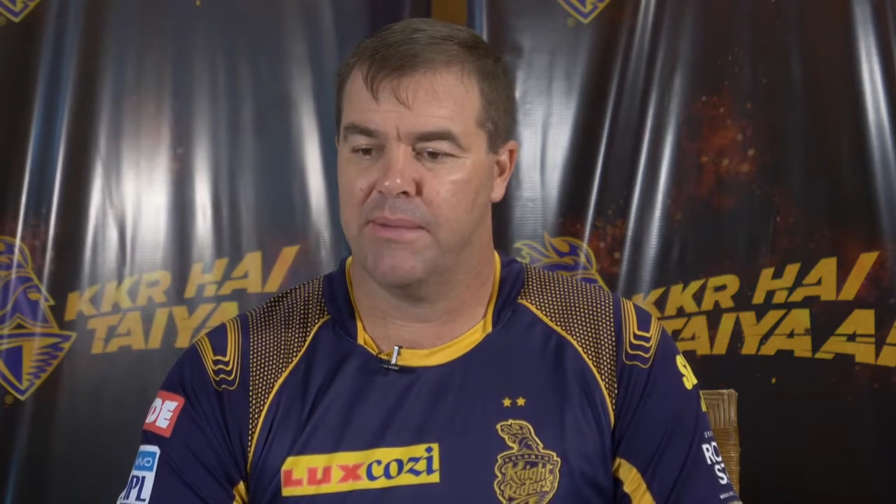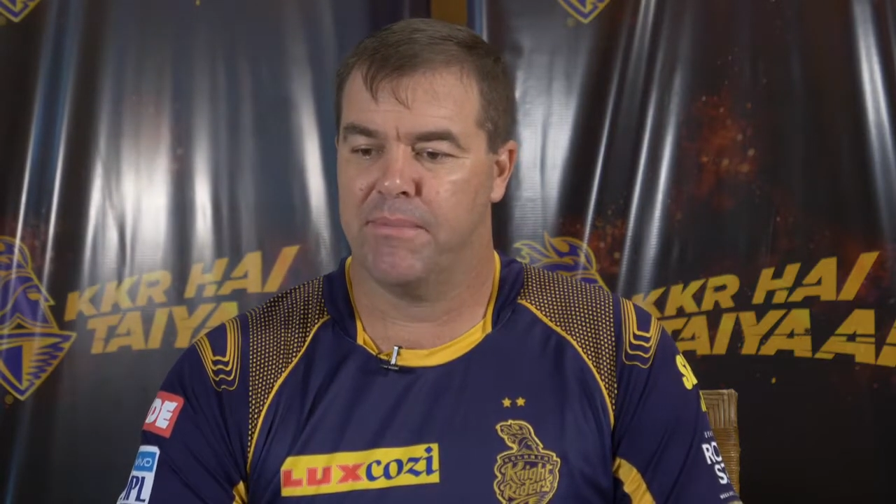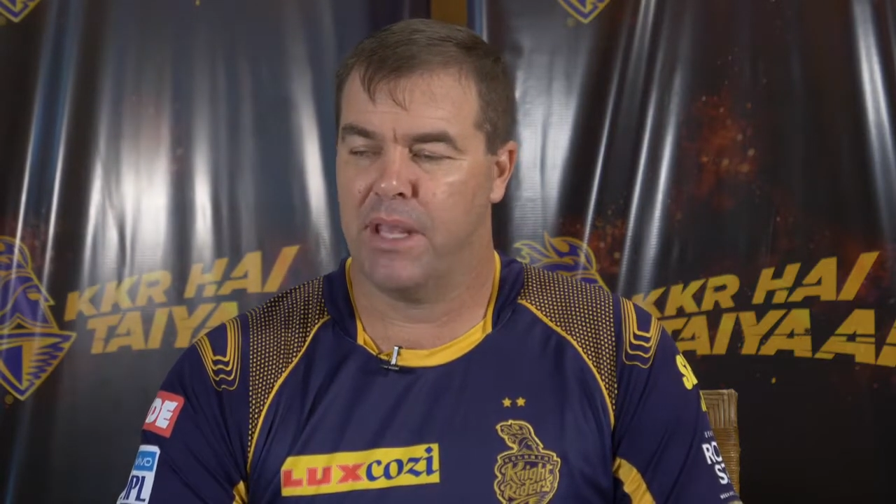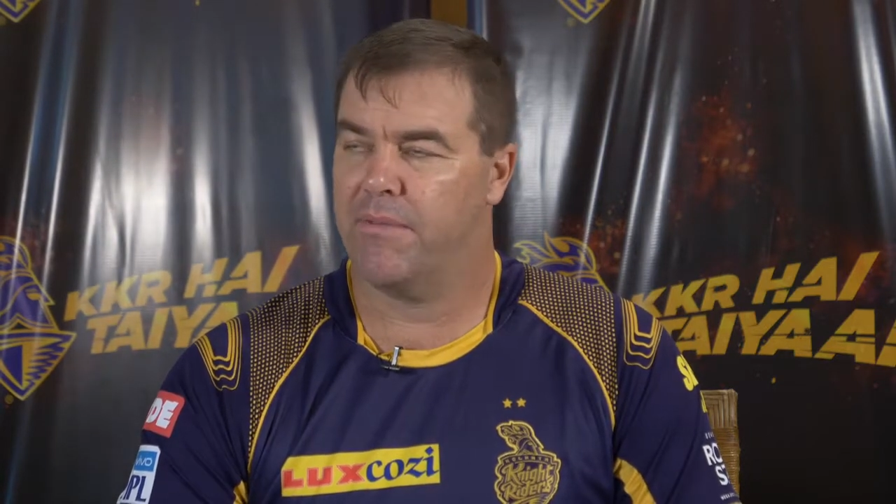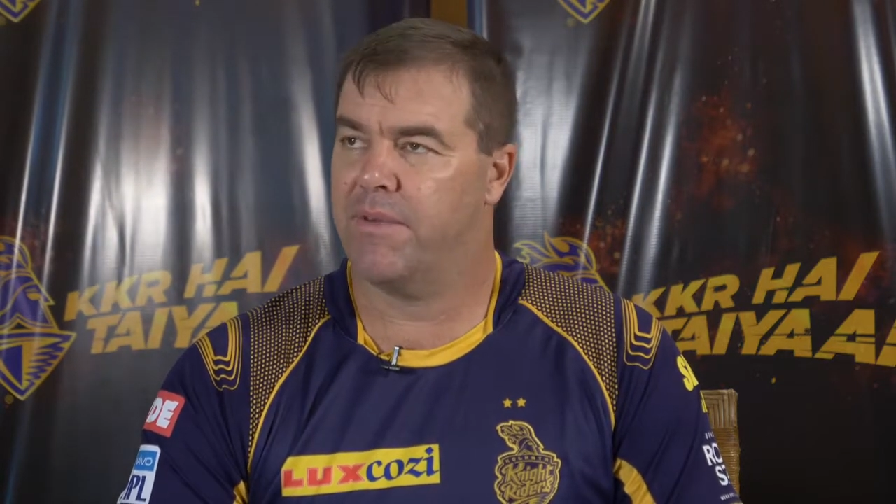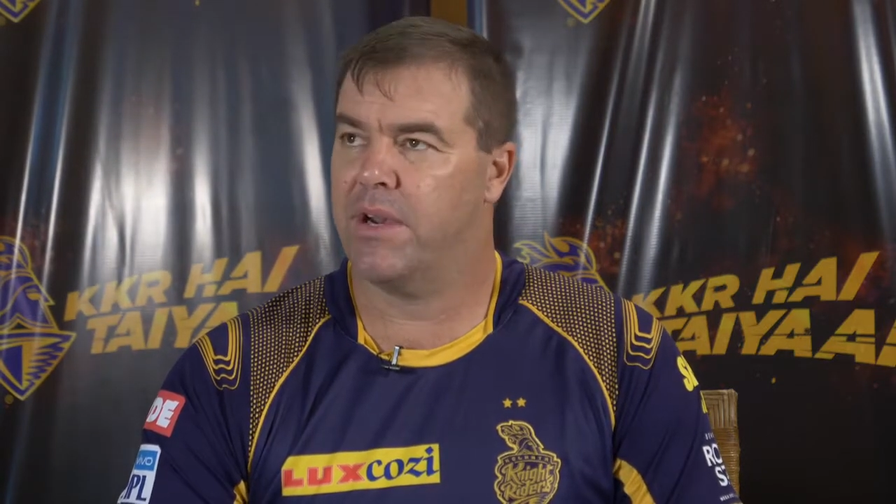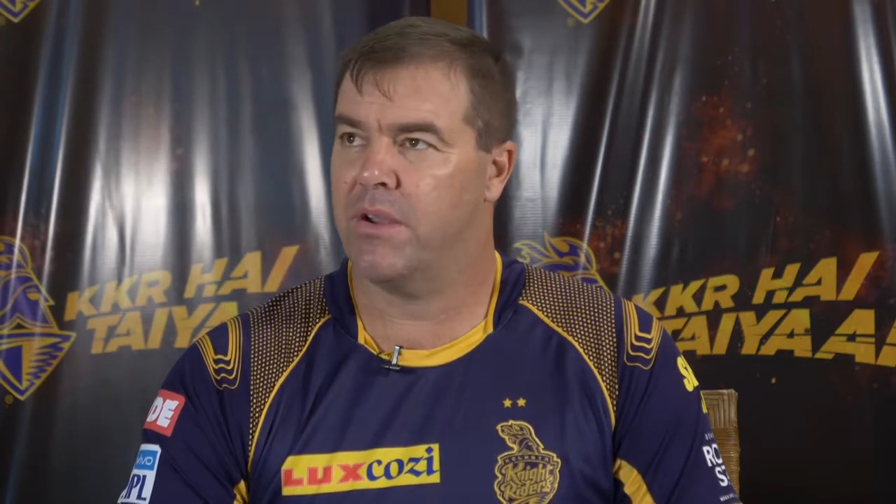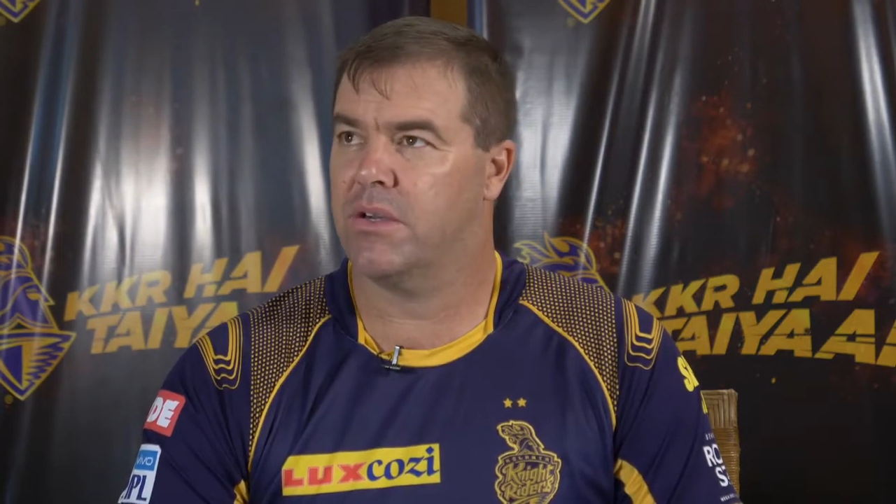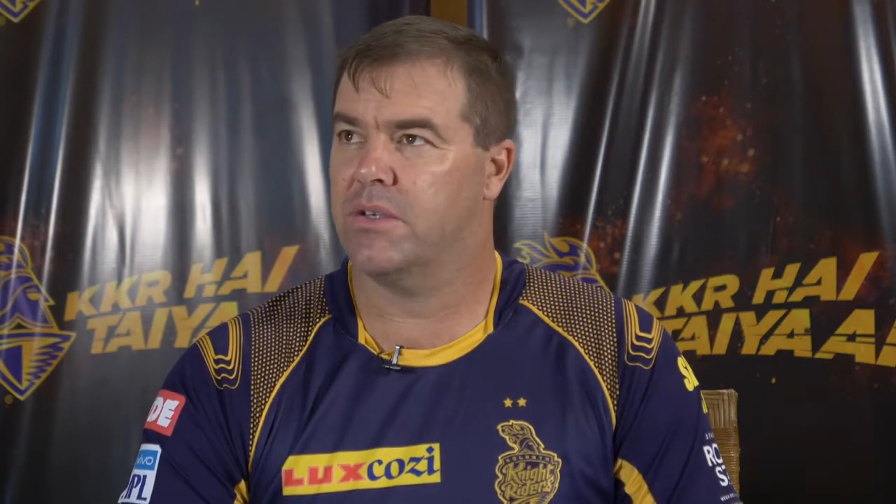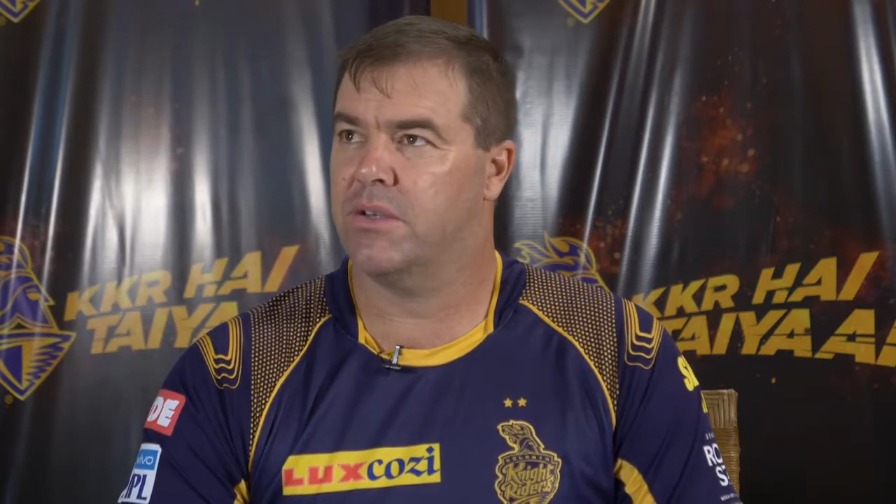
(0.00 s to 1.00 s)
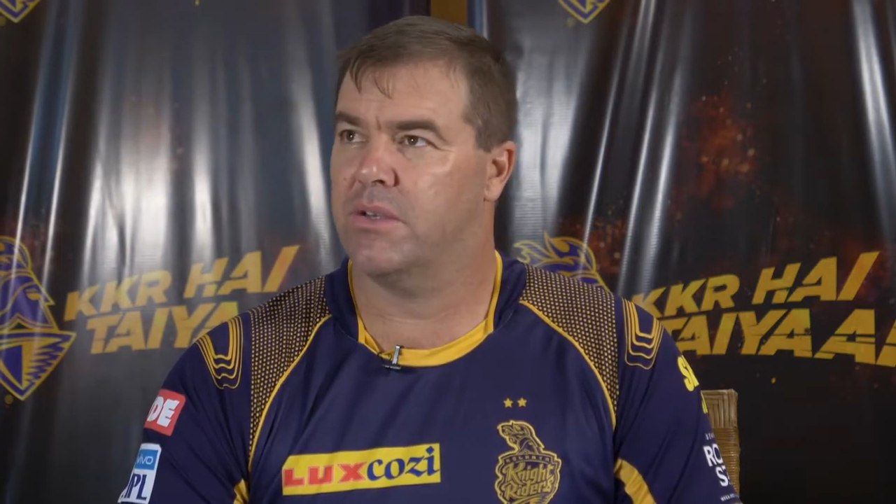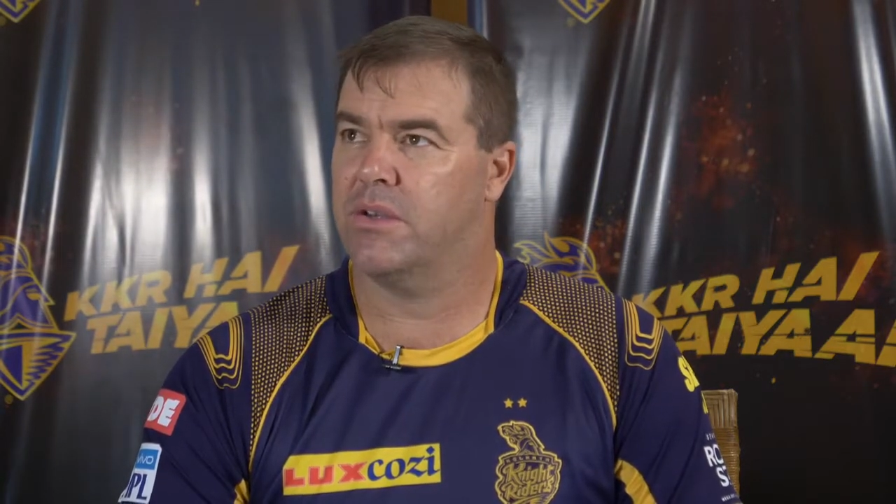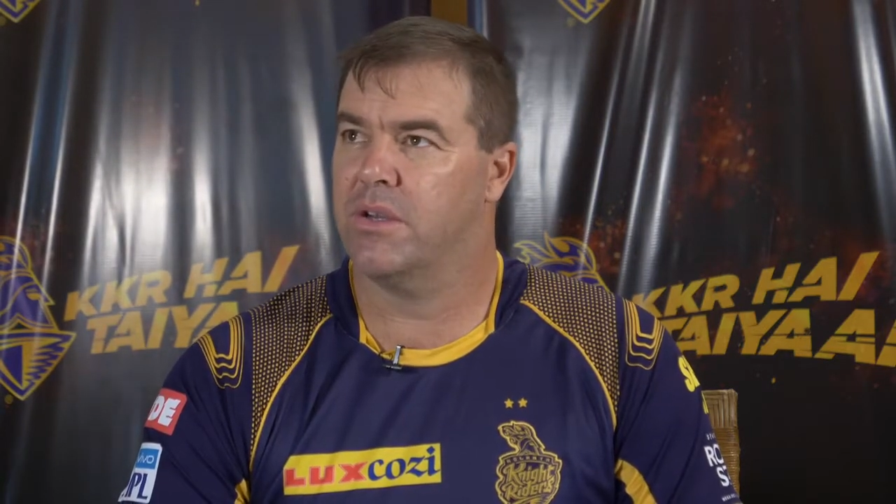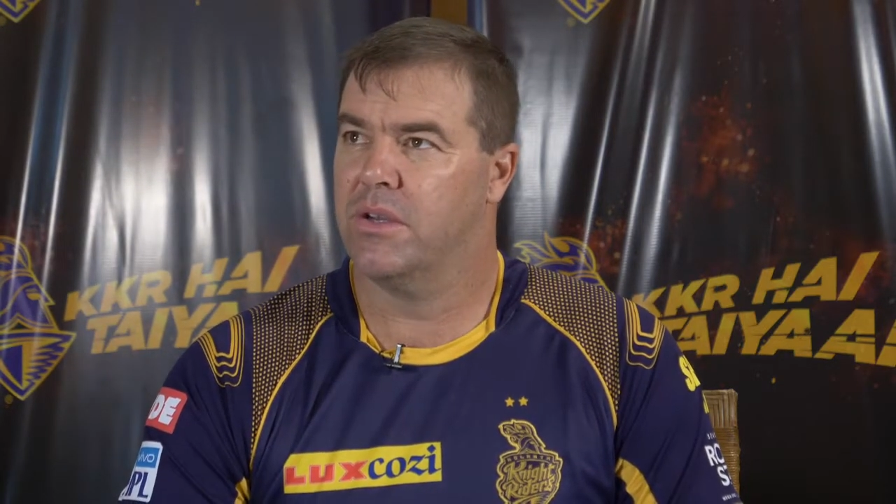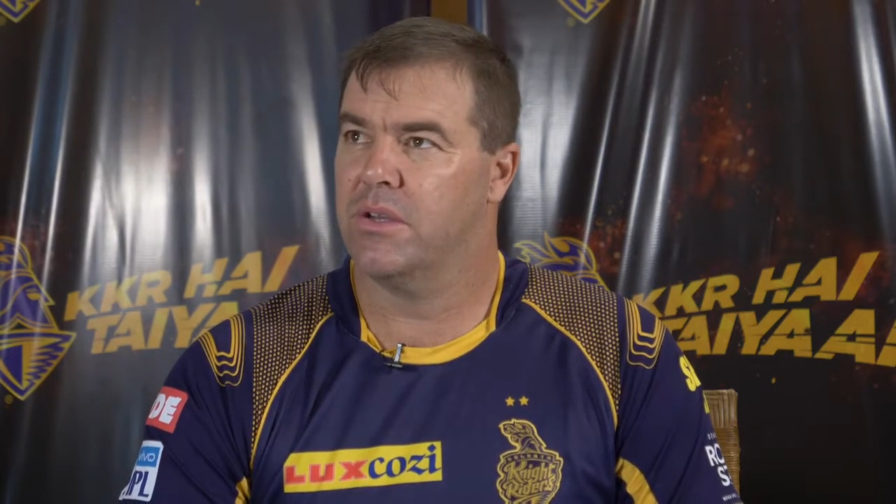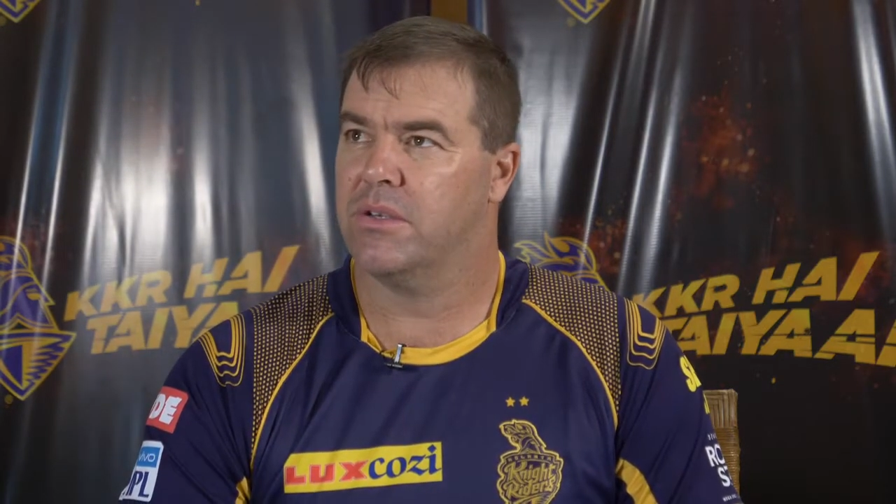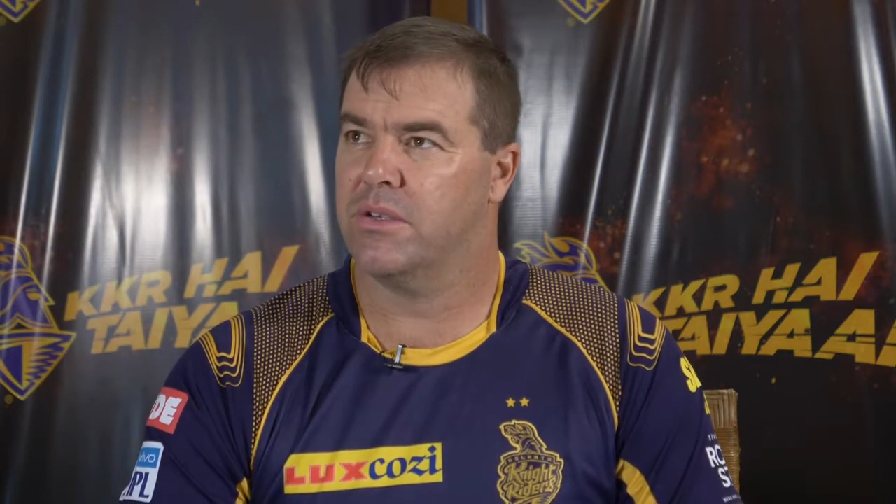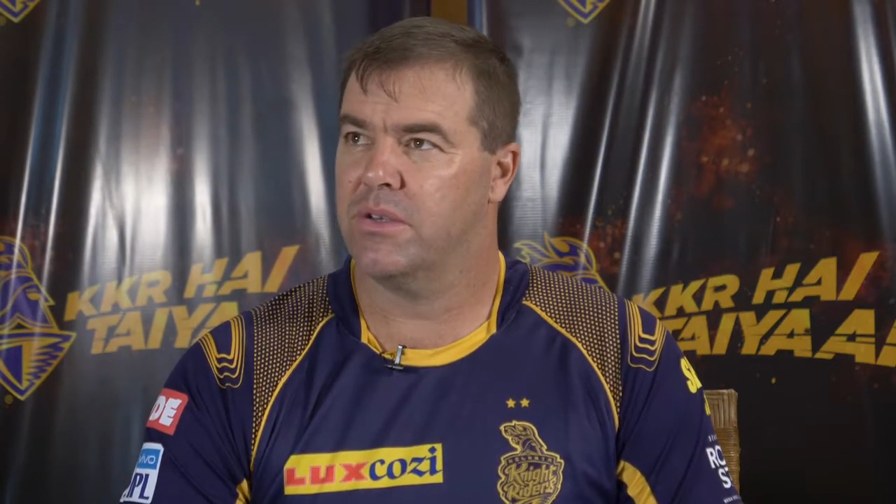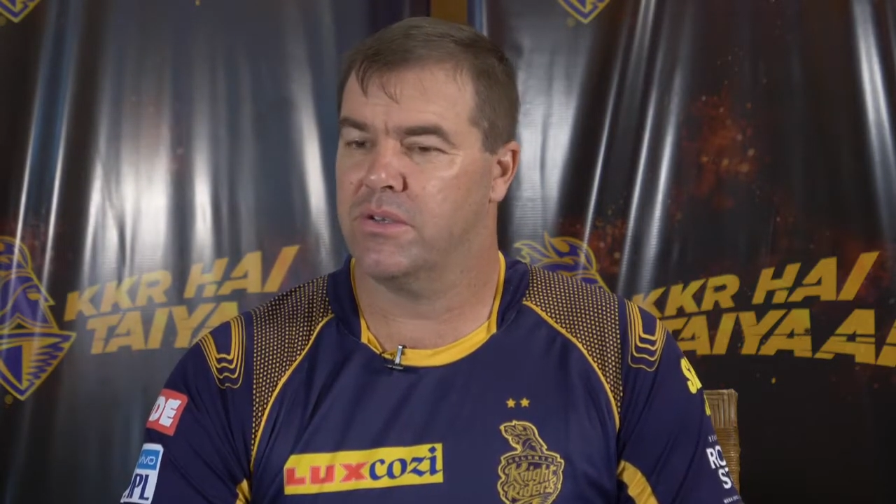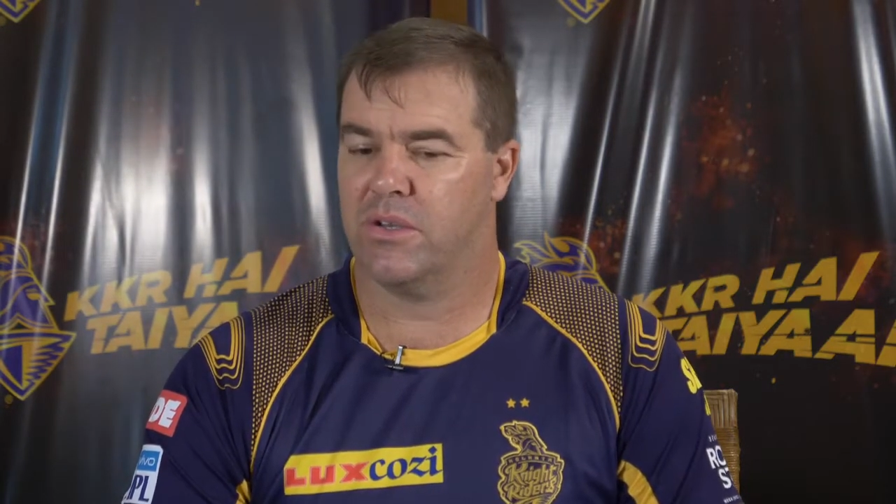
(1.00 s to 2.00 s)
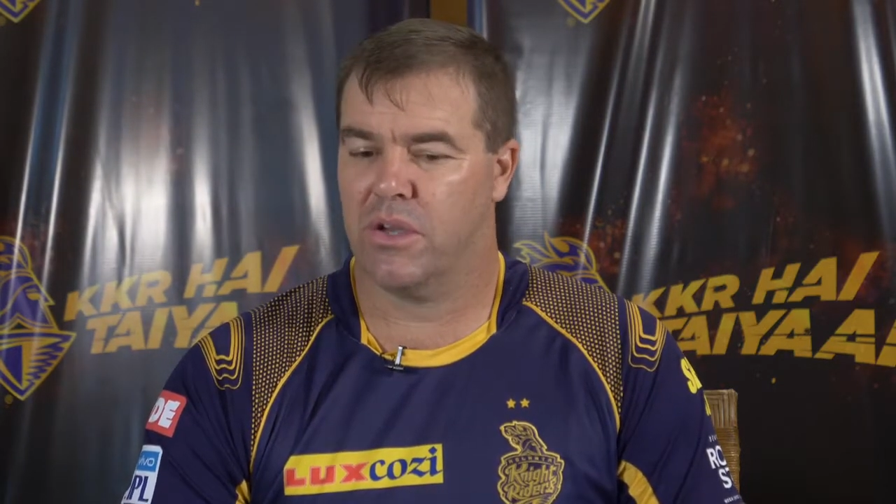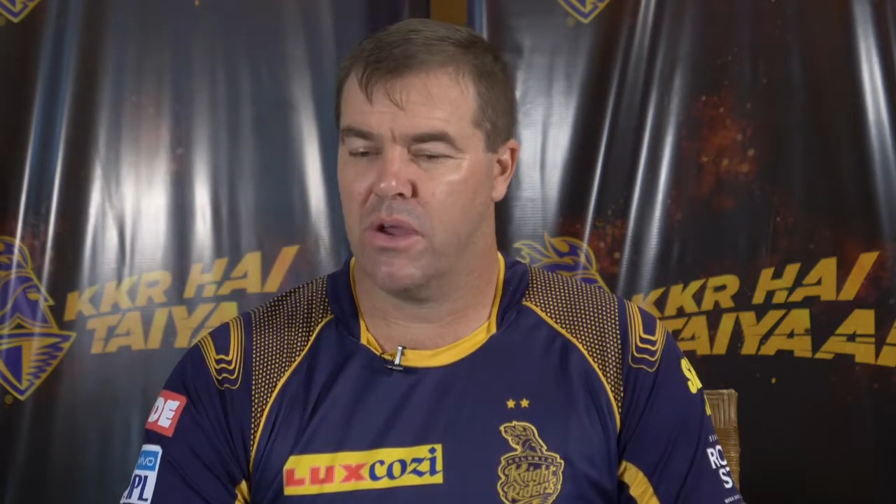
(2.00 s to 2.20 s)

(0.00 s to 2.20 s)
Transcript: you know, very good to